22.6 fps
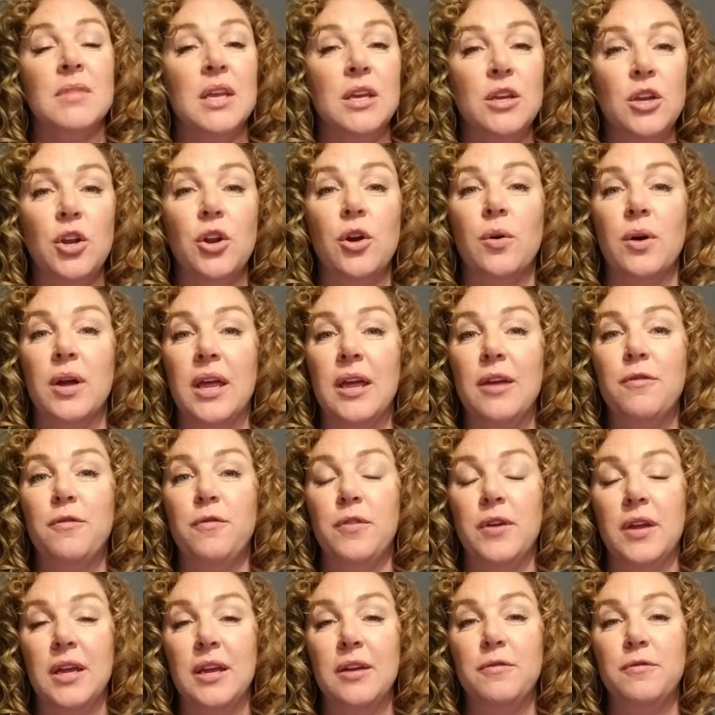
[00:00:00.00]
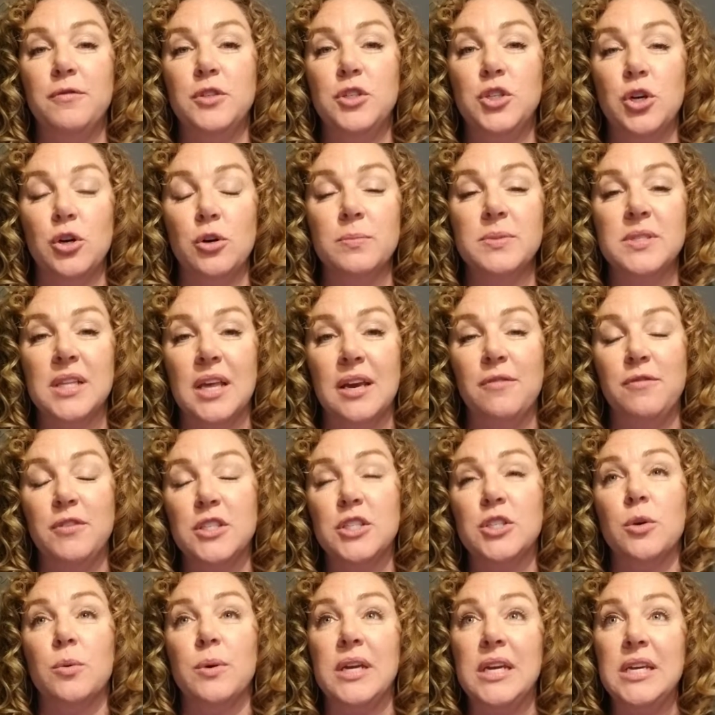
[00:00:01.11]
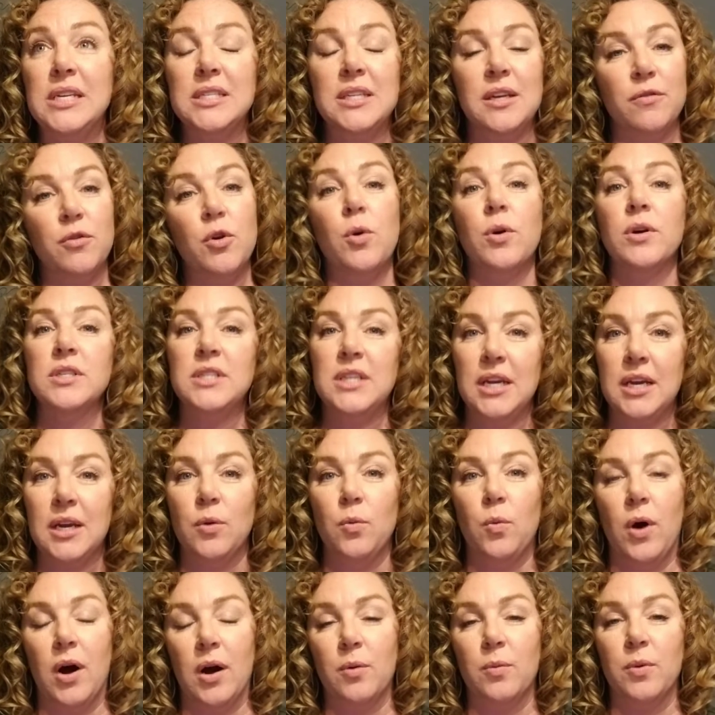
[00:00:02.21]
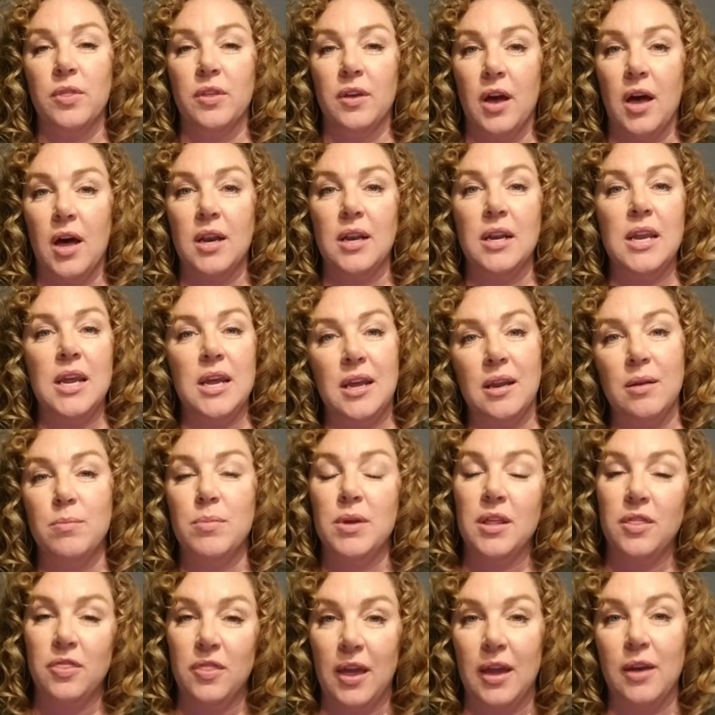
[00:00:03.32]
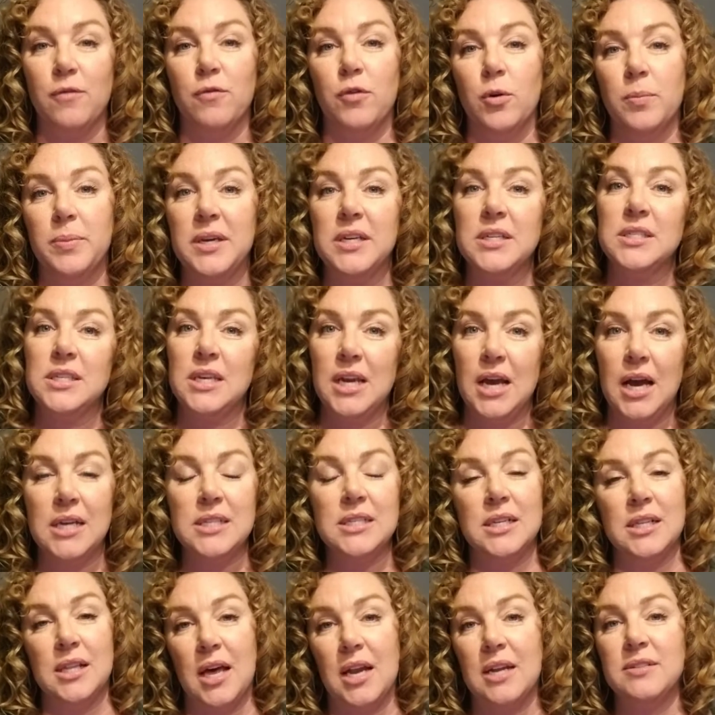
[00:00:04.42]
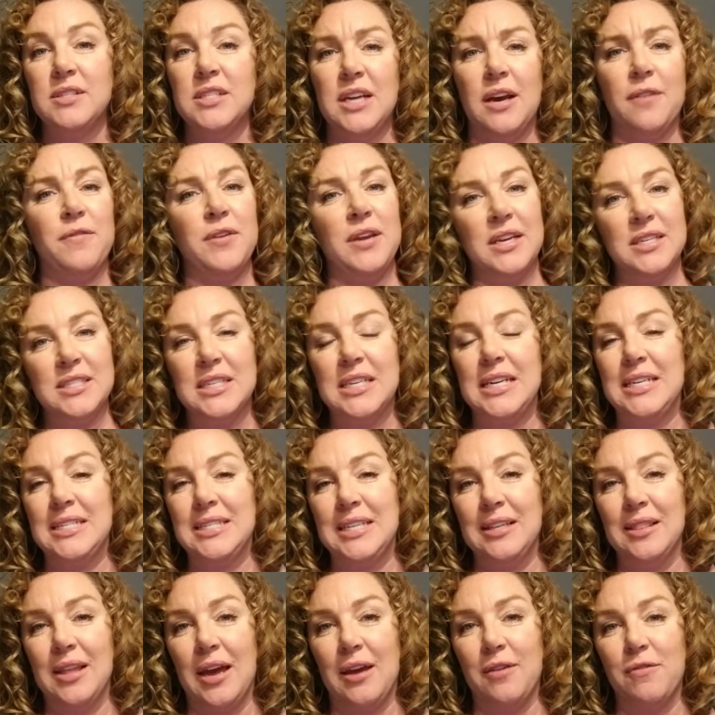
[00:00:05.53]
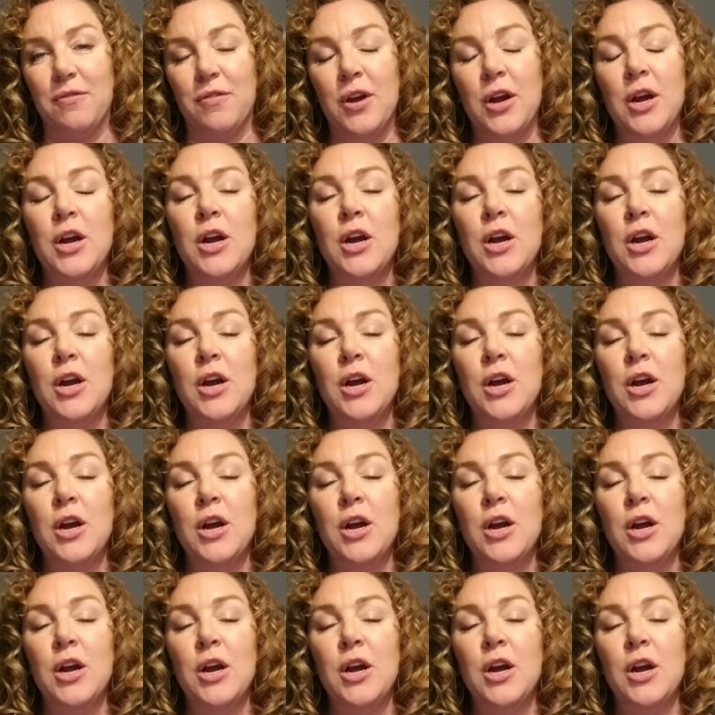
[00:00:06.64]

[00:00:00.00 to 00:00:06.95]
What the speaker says: you know, if Job's life is so easy, of course he can walk with God and he can be thankful because he has a lot of stuff. He has an easy life.